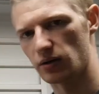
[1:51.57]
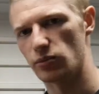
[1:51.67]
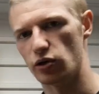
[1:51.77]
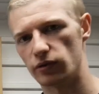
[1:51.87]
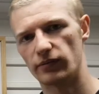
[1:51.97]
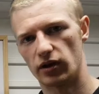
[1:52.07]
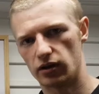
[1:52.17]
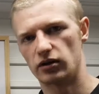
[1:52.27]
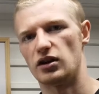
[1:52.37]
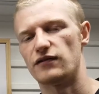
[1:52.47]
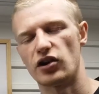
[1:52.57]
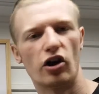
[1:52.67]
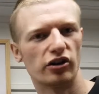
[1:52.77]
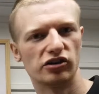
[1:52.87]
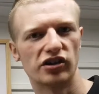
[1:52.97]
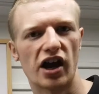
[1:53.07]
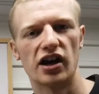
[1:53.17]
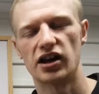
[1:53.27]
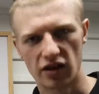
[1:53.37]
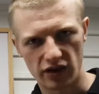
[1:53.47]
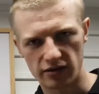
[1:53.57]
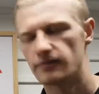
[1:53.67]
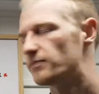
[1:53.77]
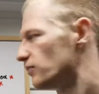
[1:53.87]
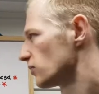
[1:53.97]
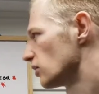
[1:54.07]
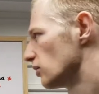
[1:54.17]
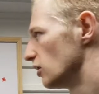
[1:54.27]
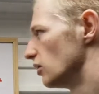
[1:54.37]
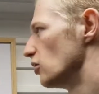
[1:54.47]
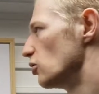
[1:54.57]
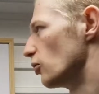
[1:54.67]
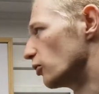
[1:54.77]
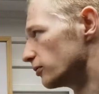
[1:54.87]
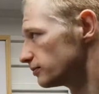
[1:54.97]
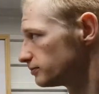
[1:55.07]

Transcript: But if you're not and you're staying here, then all good.